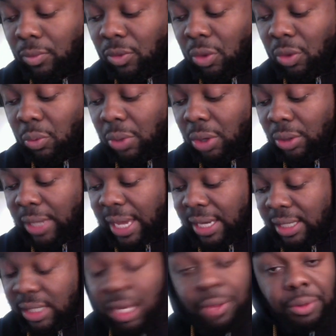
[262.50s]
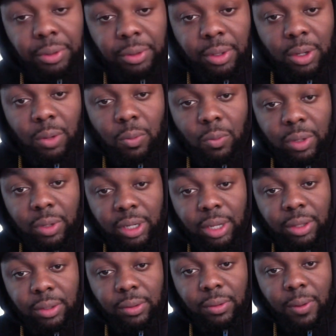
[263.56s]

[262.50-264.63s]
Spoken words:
We only had one other.